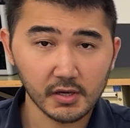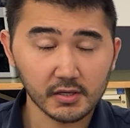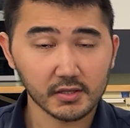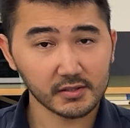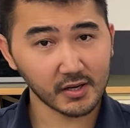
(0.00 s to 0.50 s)

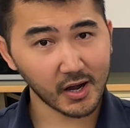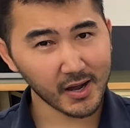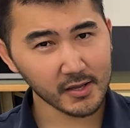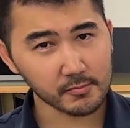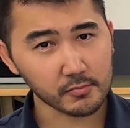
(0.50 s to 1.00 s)
The
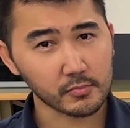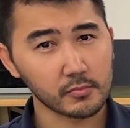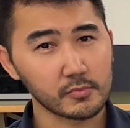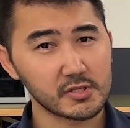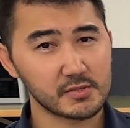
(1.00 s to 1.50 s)
time
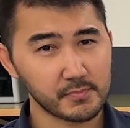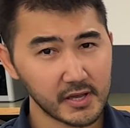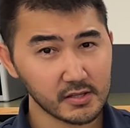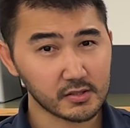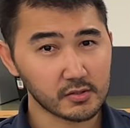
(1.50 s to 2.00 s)

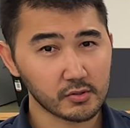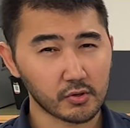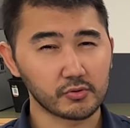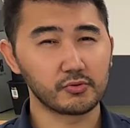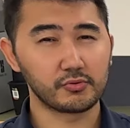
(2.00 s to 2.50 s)
spent
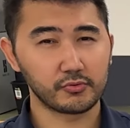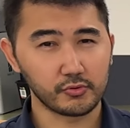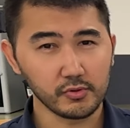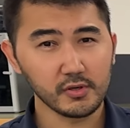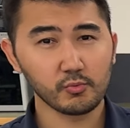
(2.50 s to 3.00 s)
on
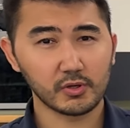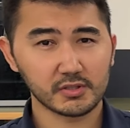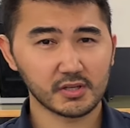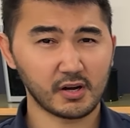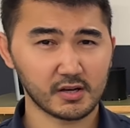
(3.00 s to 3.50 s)
doing one
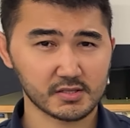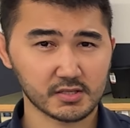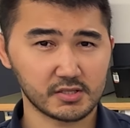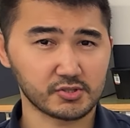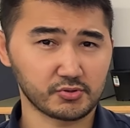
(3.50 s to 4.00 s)
task is